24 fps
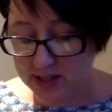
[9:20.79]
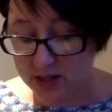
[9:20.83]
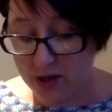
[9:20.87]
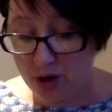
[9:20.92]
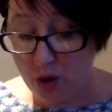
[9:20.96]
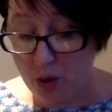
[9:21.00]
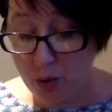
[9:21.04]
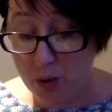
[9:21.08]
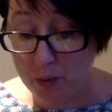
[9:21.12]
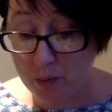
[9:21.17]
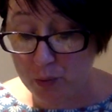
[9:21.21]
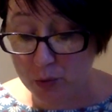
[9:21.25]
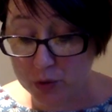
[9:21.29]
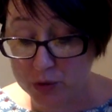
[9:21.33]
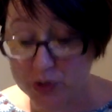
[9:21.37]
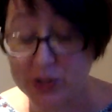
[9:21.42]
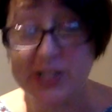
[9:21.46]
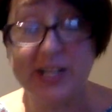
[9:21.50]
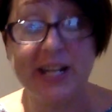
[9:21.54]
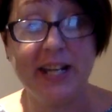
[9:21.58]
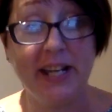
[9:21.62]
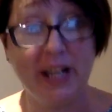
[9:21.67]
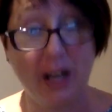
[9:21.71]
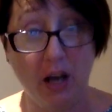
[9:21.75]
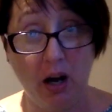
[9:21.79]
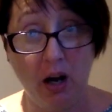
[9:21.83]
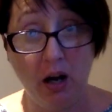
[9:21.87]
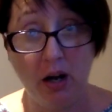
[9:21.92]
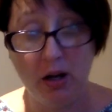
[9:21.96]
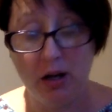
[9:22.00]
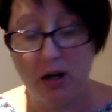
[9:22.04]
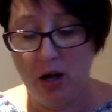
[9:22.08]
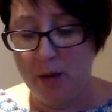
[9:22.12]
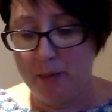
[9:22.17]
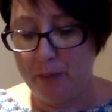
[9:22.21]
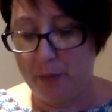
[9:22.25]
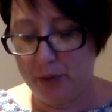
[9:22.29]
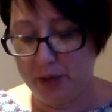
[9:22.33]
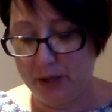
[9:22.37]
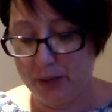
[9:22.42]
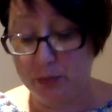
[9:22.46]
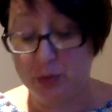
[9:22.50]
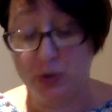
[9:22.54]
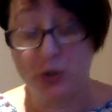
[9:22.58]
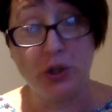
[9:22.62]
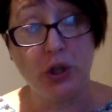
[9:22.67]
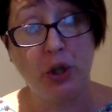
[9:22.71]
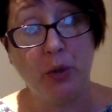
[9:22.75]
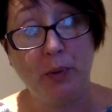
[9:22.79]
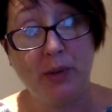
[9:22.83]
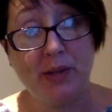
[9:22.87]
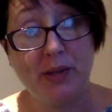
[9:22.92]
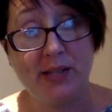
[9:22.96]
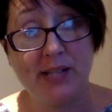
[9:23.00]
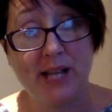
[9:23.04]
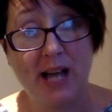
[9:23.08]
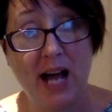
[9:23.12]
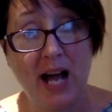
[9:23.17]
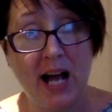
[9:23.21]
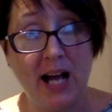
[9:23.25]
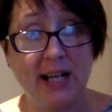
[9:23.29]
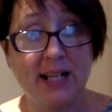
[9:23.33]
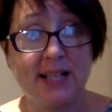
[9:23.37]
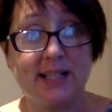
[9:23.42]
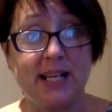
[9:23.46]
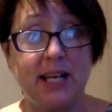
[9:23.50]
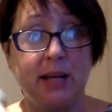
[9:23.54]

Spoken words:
I know it was dear, but it was new with tags,